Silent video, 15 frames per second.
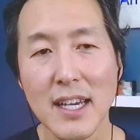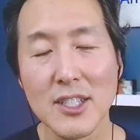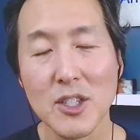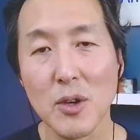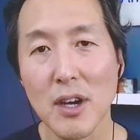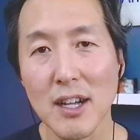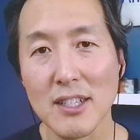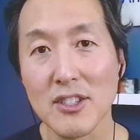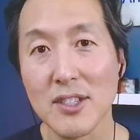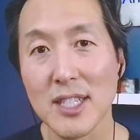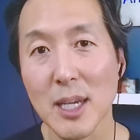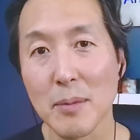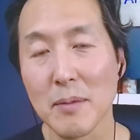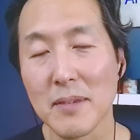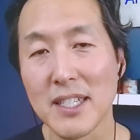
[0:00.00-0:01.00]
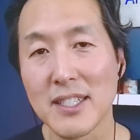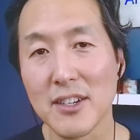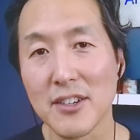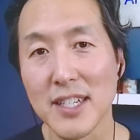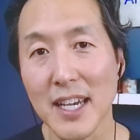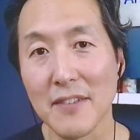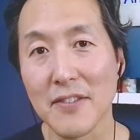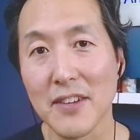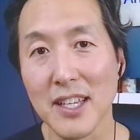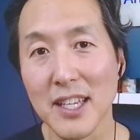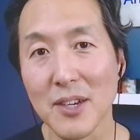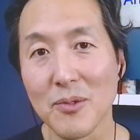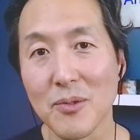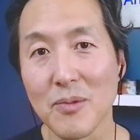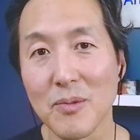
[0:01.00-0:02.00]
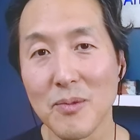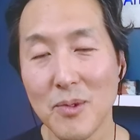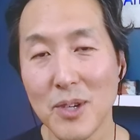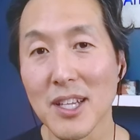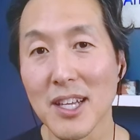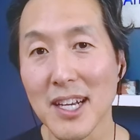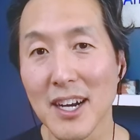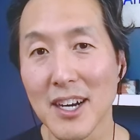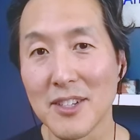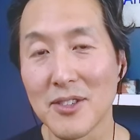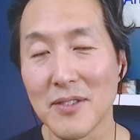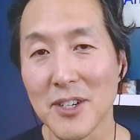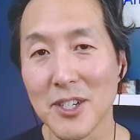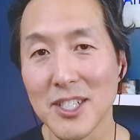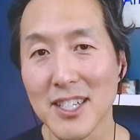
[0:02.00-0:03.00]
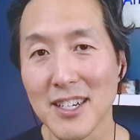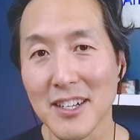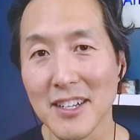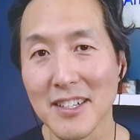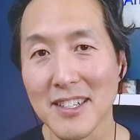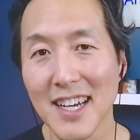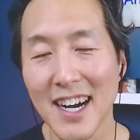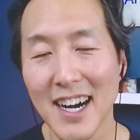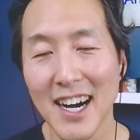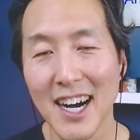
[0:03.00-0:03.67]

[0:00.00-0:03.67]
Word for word: Yeah, so collagen supplements are definitely really controversial,